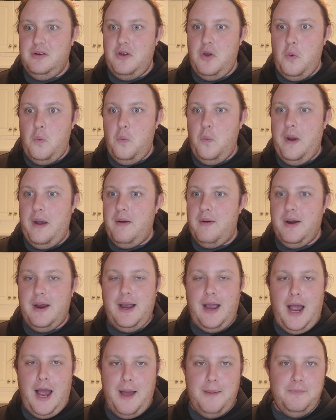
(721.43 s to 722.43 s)
where it
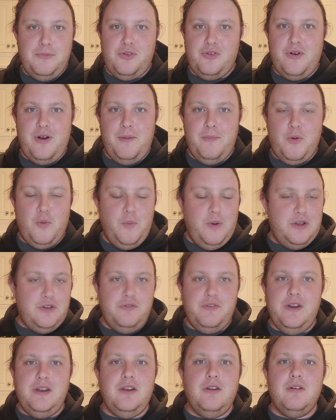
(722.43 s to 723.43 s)
comes from, or which
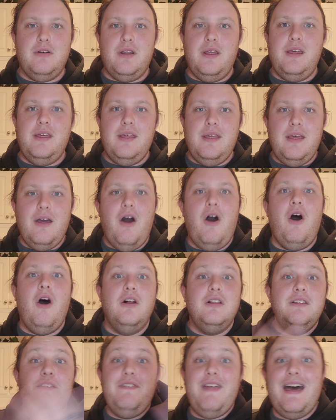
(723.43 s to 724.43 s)
vineyard.
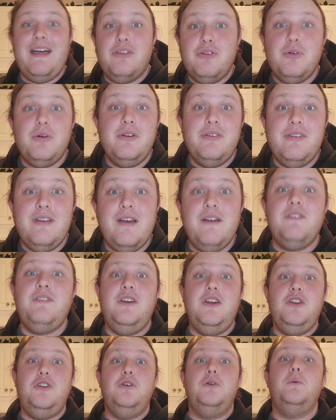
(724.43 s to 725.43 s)
All of that sort of stuff
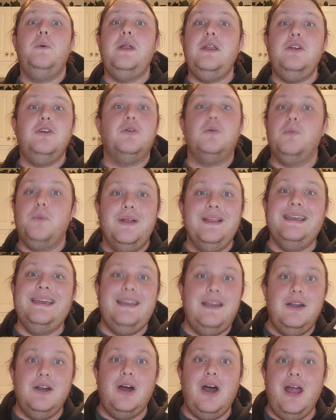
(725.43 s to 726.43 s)
you do when you're really
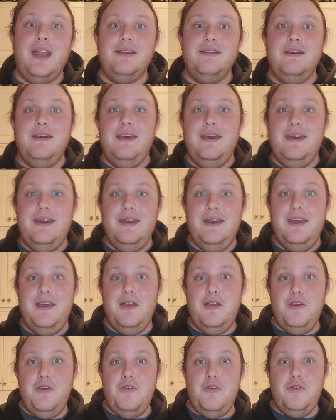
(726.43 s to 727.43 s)
good.
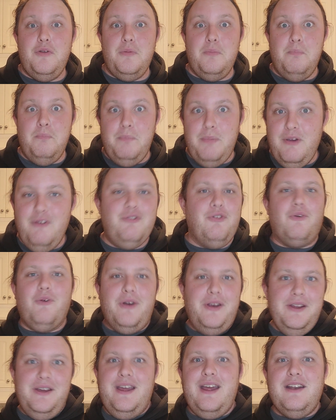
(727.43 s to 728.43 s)
Before
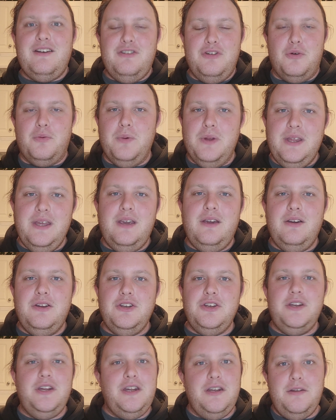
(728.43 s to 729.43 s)
you get to really good,
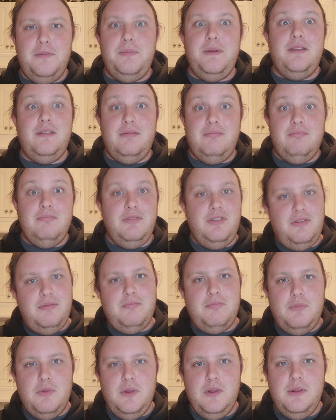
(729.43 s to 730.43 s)

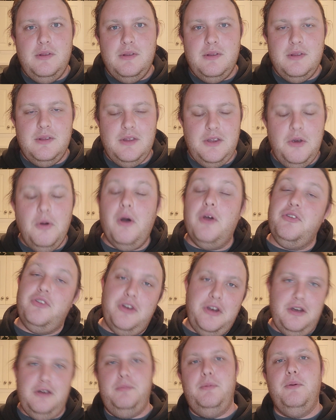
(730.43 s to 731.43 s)
you also
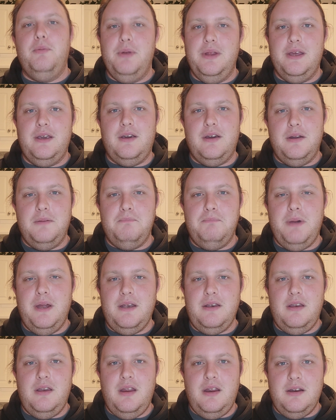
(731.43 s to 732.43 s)
need to be really good,
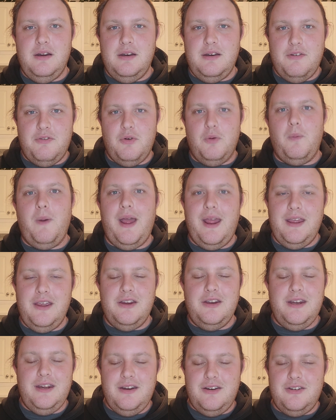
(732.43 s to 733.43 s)
but in a different way.
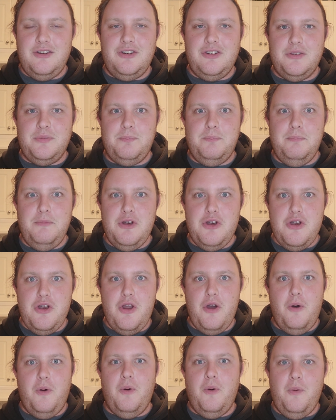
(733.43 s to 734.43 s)
You need to just
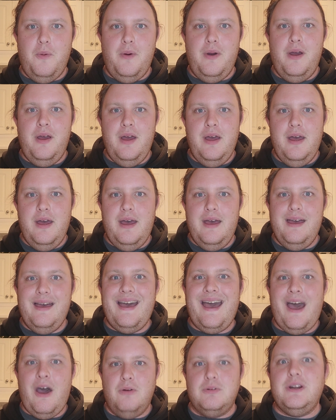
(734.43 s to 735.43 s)
know
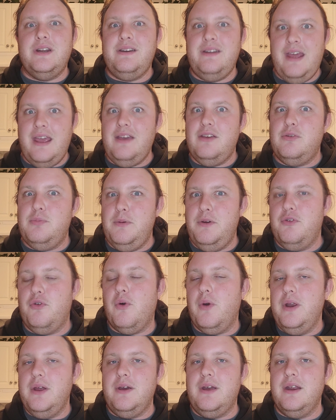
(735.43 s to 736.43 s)
how to taste
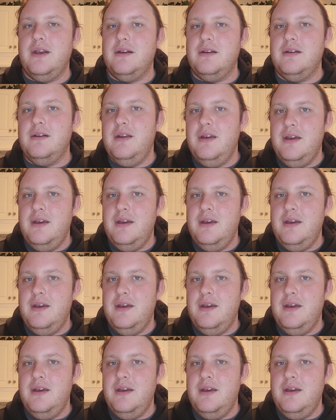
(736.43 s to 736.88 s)
before you can